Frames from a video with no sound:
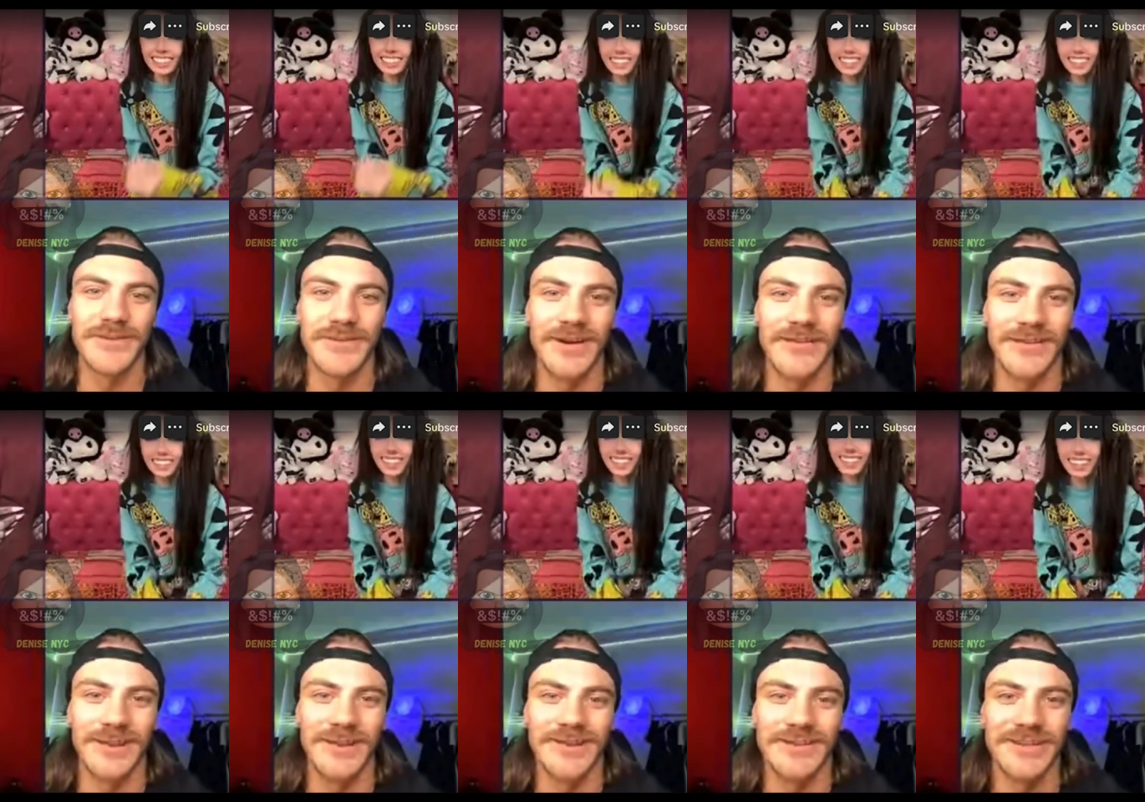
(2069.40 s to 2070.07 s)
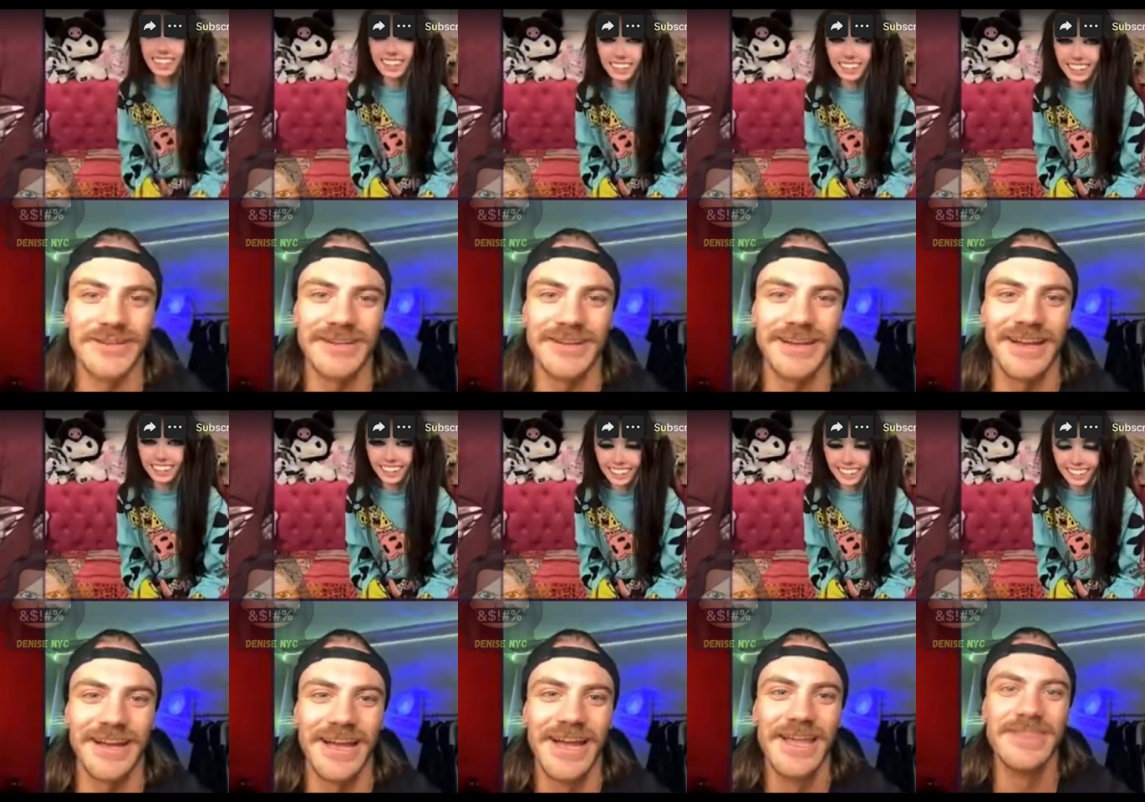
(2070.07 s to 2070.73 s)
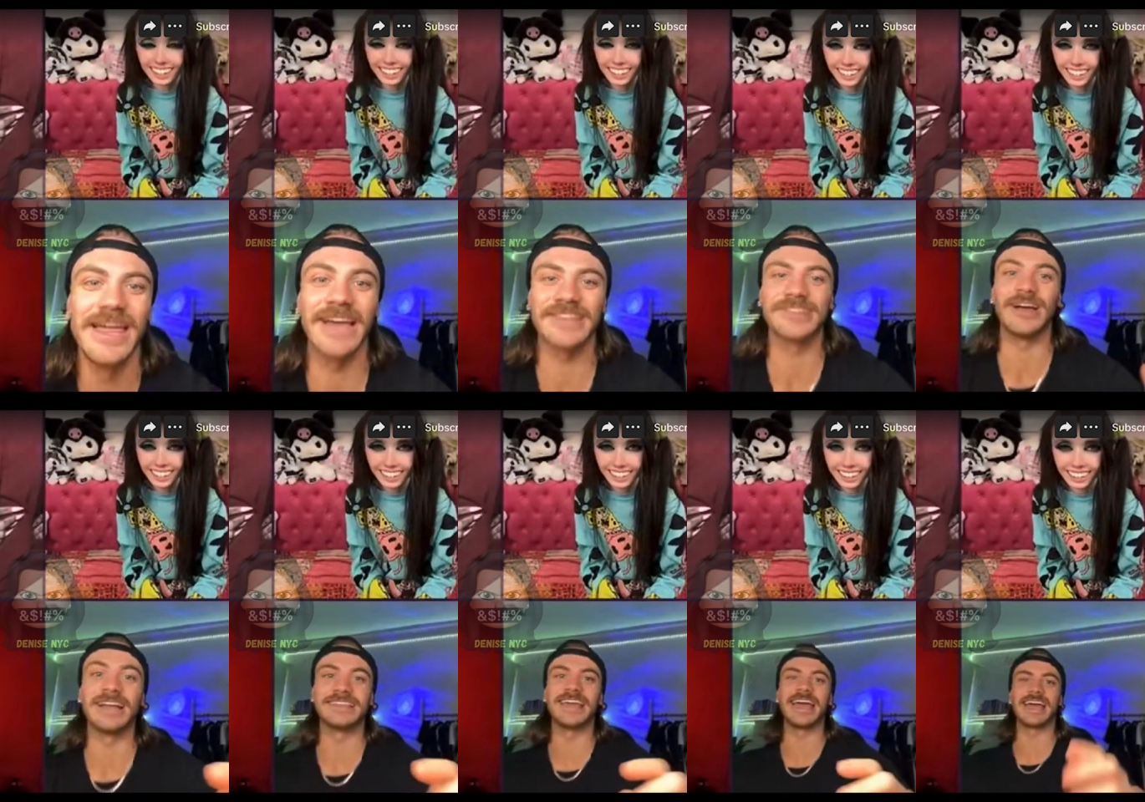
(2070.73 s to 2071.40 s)
Speaker 1: it for everyone. I'll show you. That
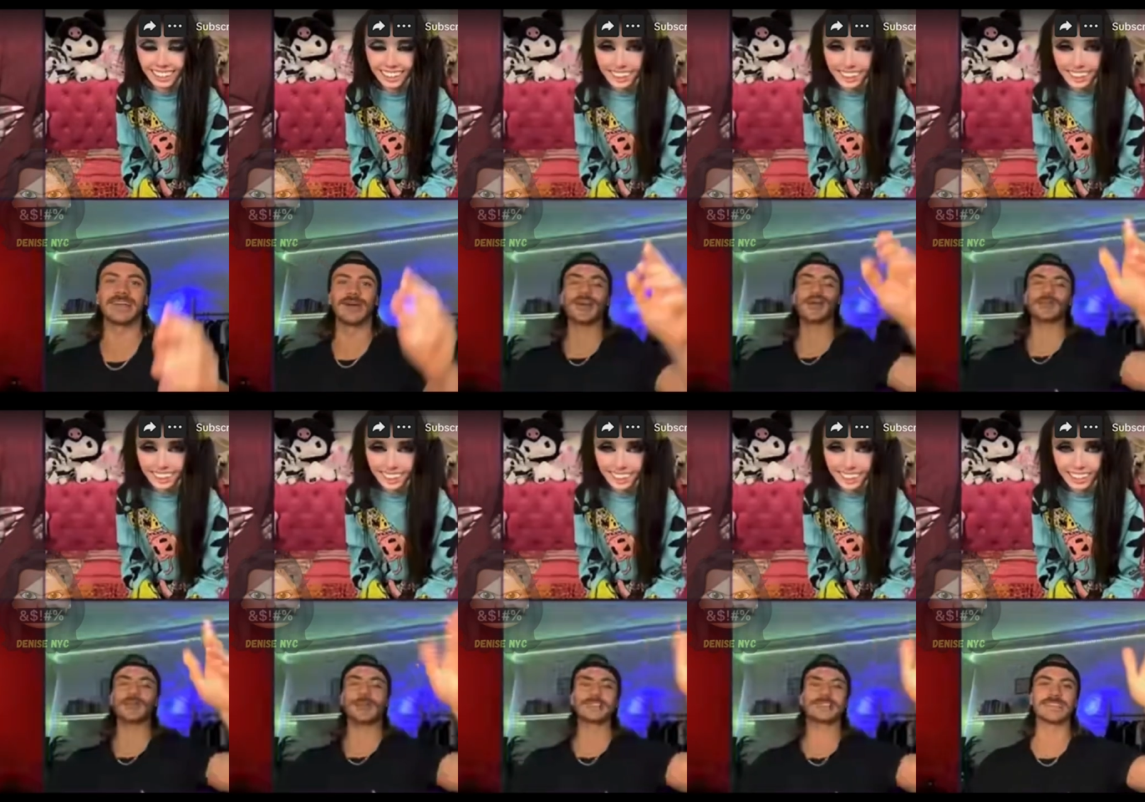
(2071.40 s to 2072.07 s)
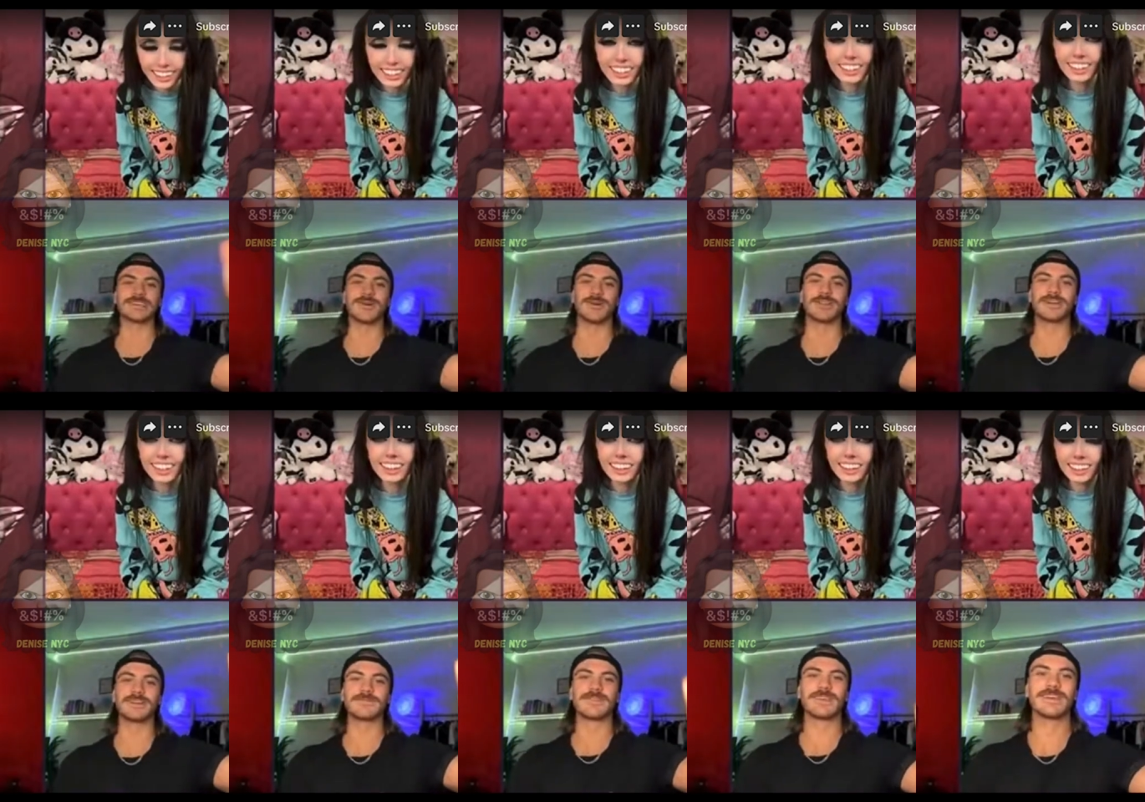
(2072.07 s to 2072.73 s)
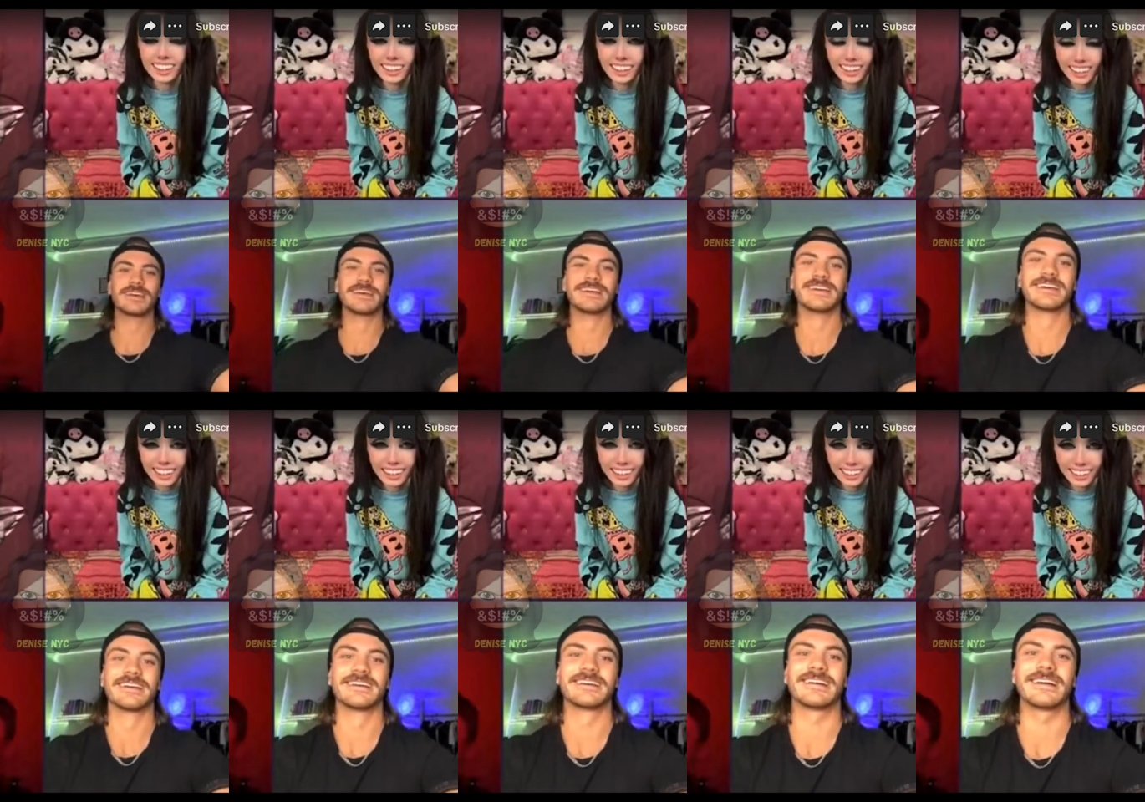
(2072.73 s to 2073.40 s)
side, yeah. Go right to the corner
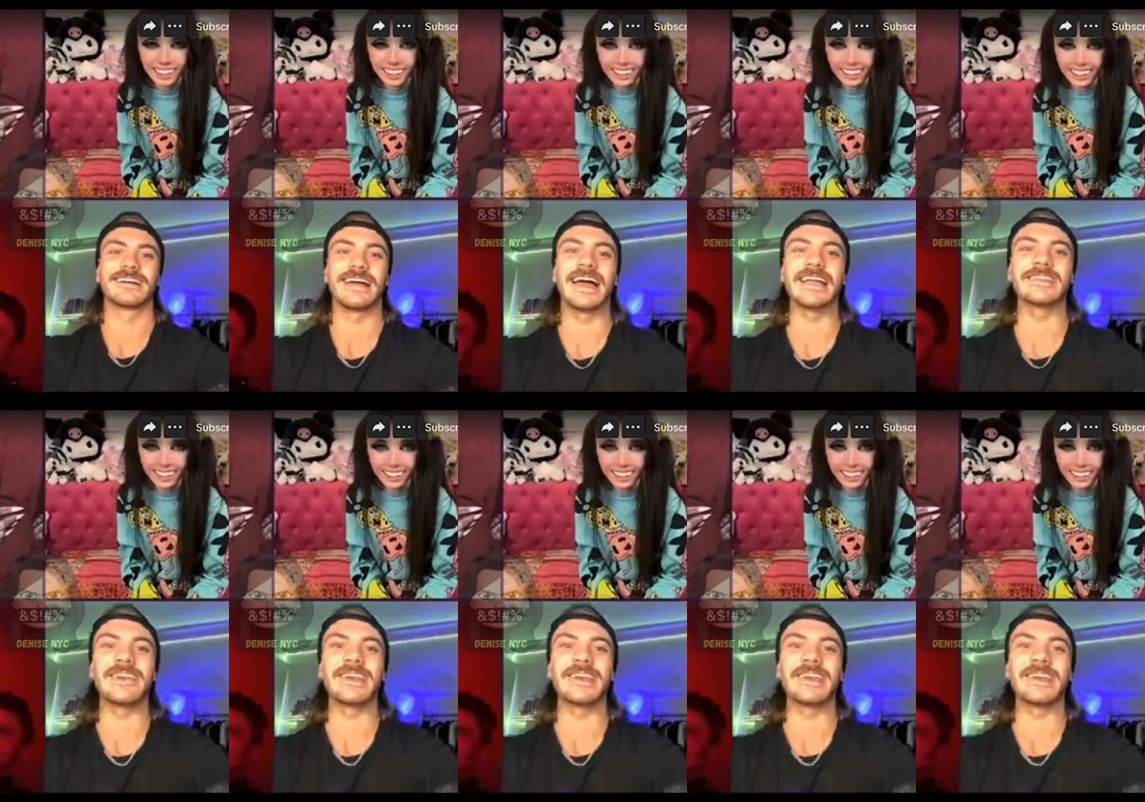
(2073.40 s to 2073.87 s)
and,